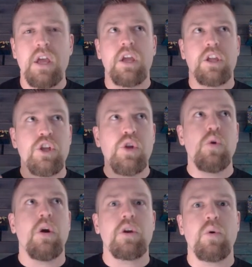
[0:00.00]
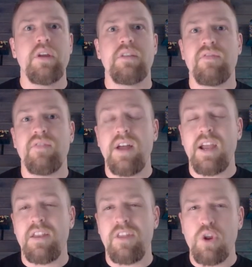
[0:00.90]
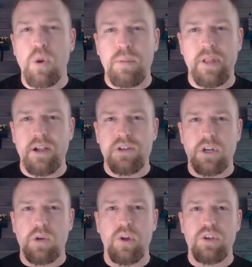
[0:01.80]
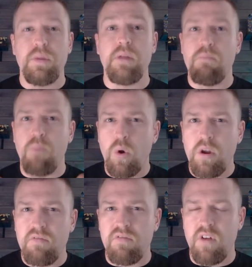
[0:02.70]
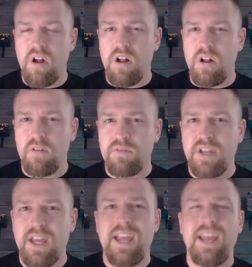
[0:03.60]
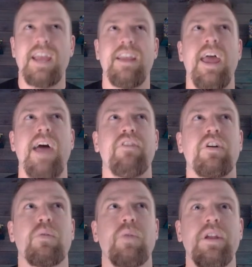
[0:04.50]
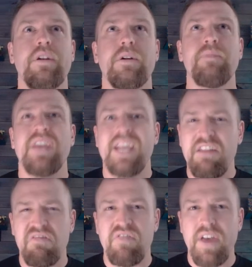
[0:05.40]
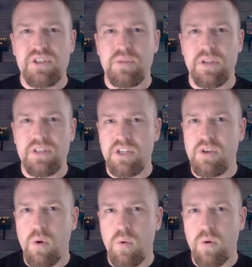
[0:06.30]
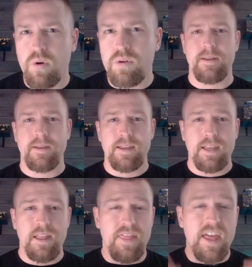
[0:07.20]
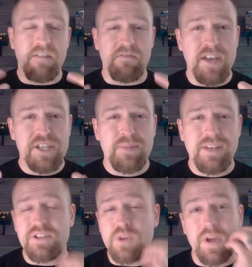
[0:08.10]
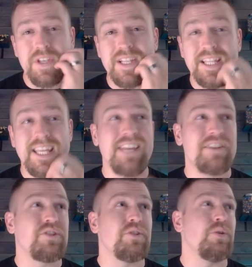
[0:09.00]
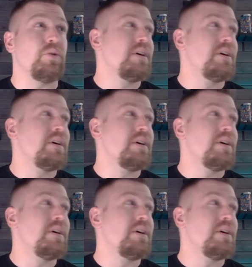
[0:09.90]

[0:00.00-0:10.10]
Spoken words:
you are going to find that your players are going to be more involved and have a greater investment in your world. That investment is going to lead to